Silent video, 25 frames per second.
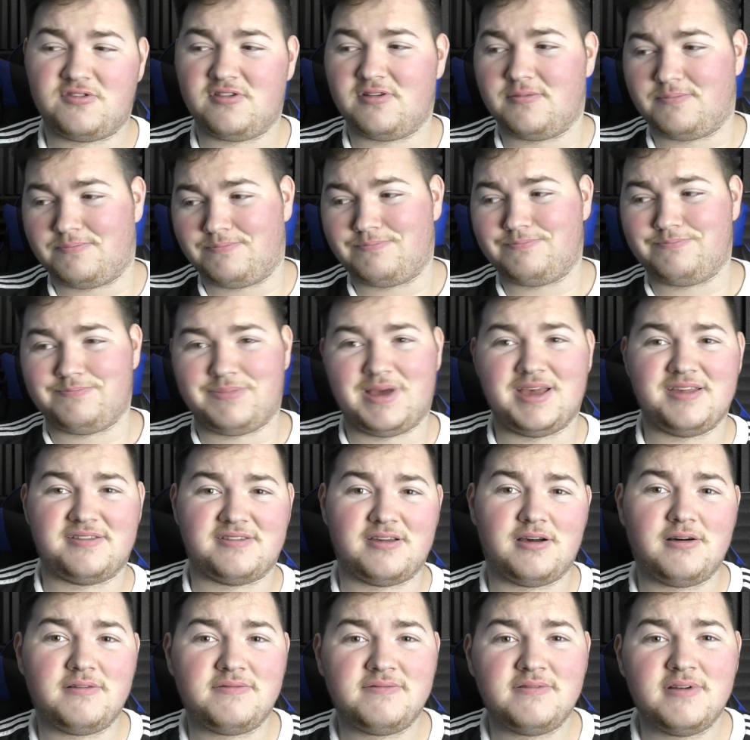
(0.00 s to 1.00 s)
to piss
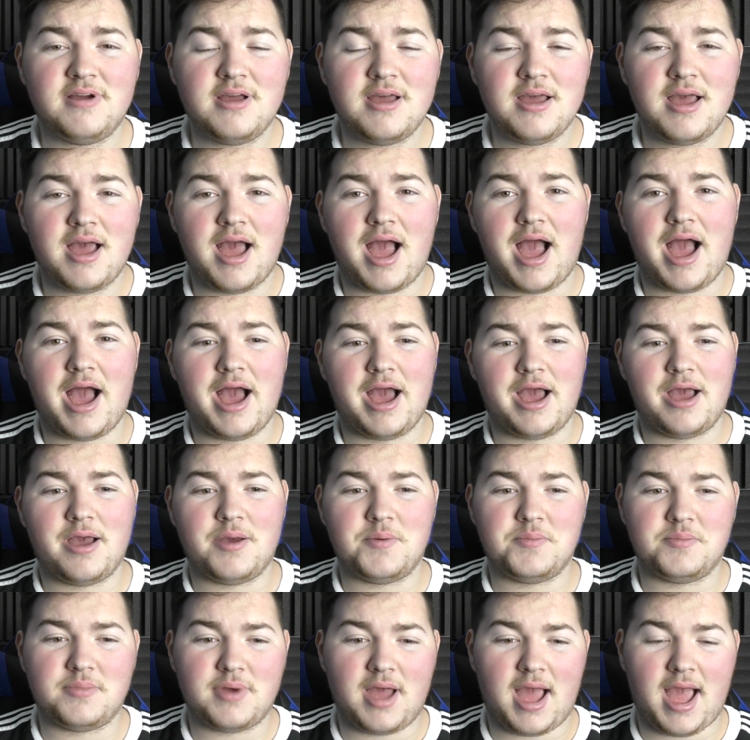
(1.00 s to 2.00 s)
off,
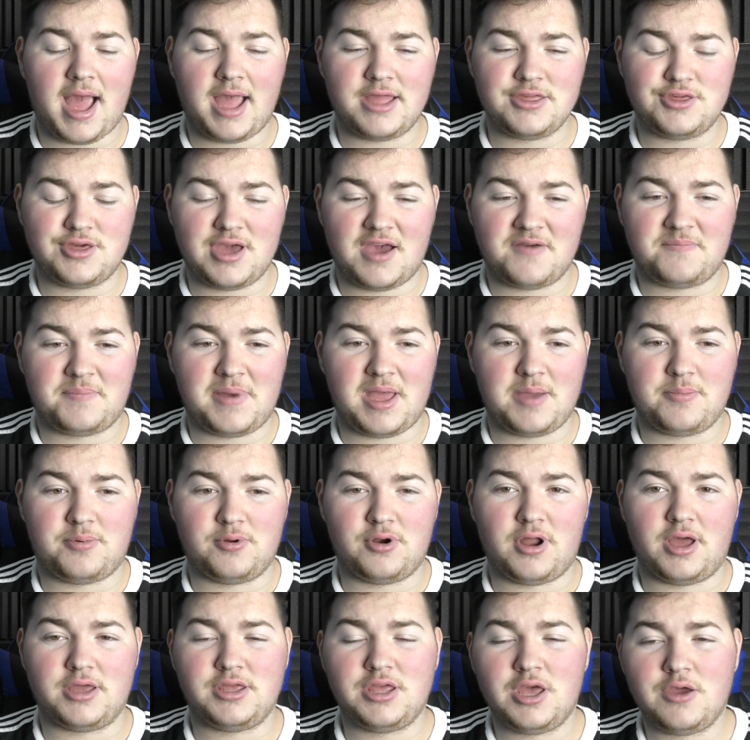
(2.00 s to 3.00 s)
and you have
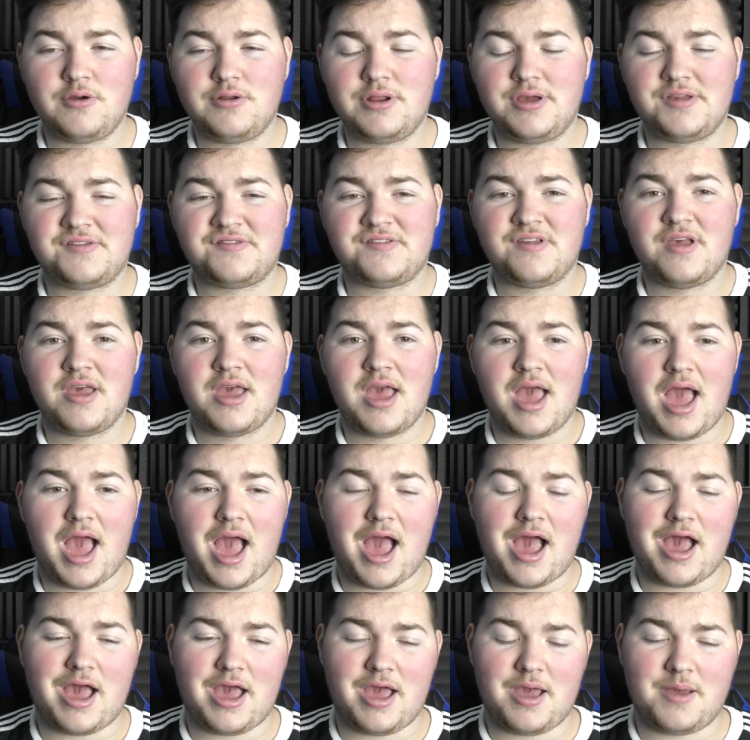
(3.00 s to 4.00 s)
people like Eunice
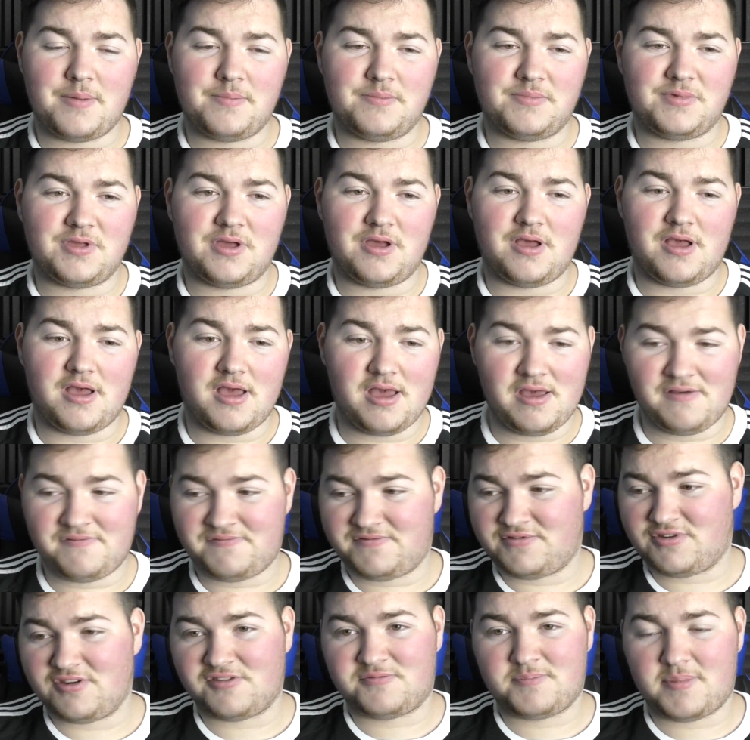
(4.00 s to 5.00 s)
that
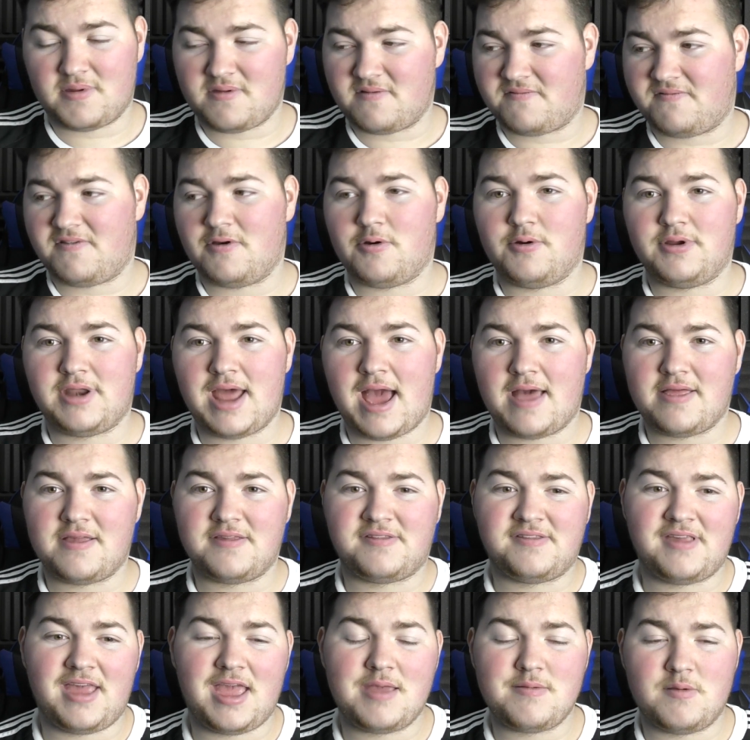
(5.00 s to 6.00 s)
have just been filtered out of
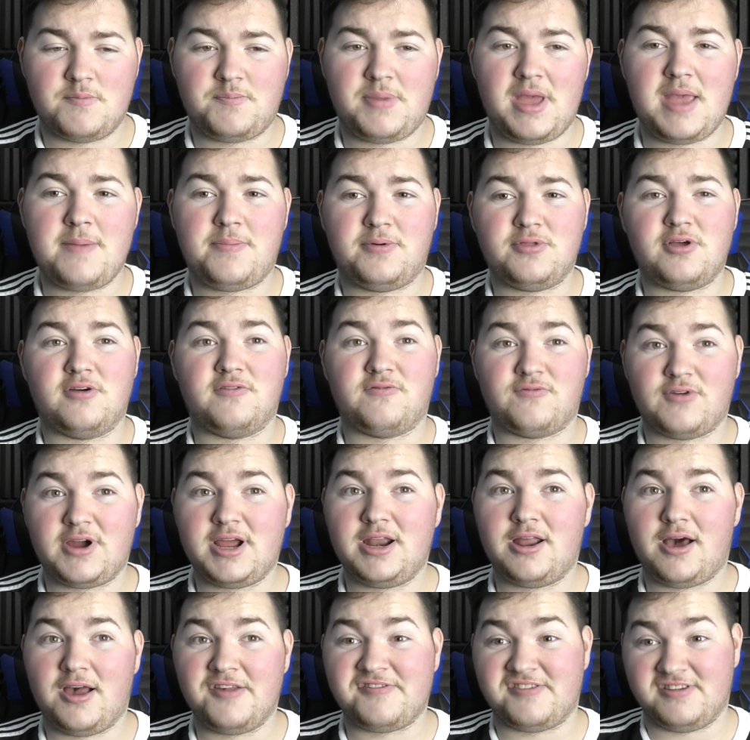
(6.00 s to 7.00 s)
the team, and people that have
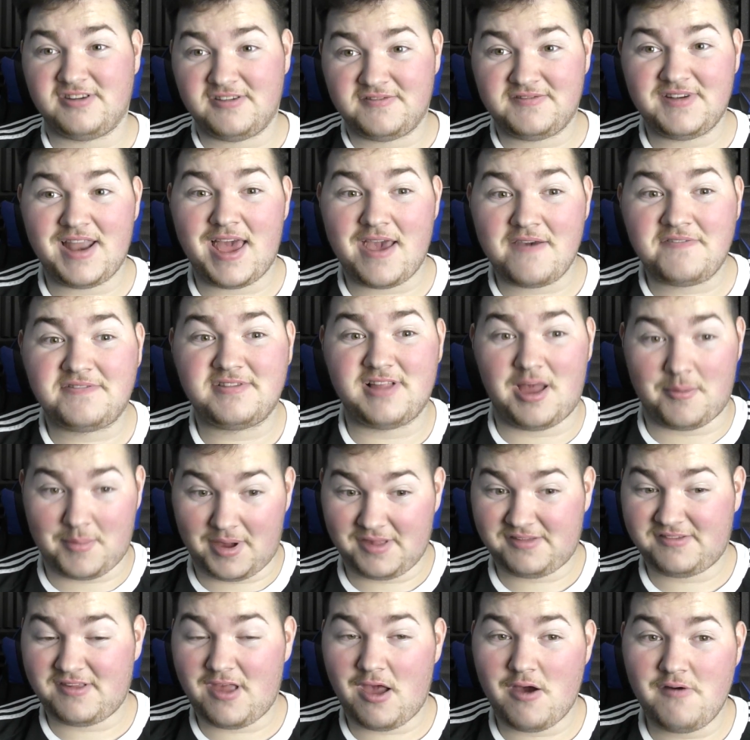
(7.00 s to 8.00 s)
realised and have left, like
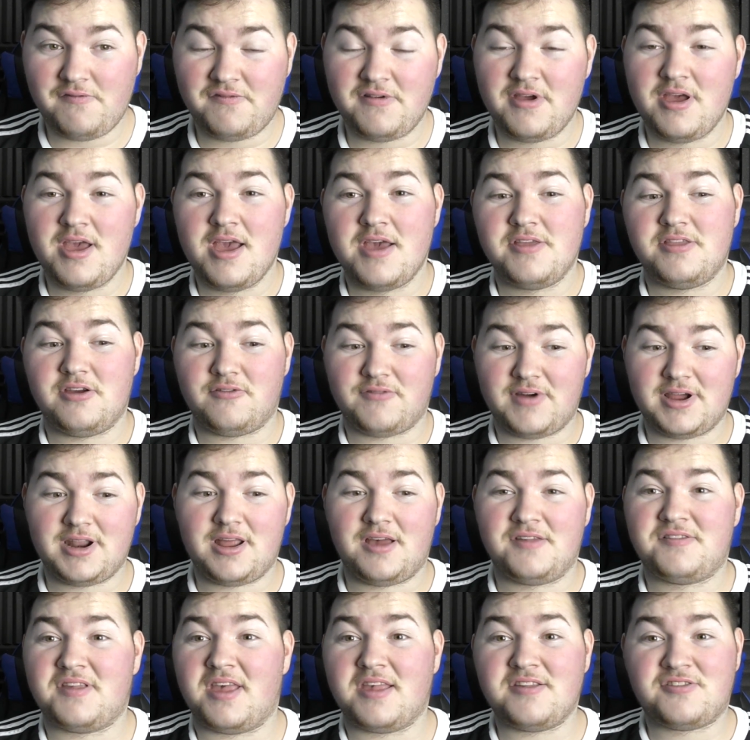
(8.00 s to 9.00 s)
myself, that
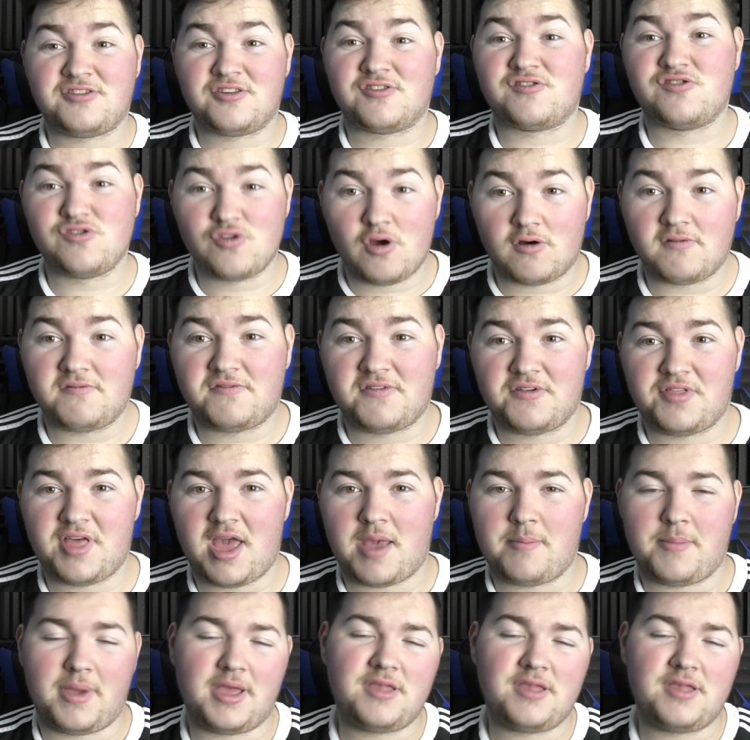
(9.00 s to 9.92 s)
realise that it's just not for them.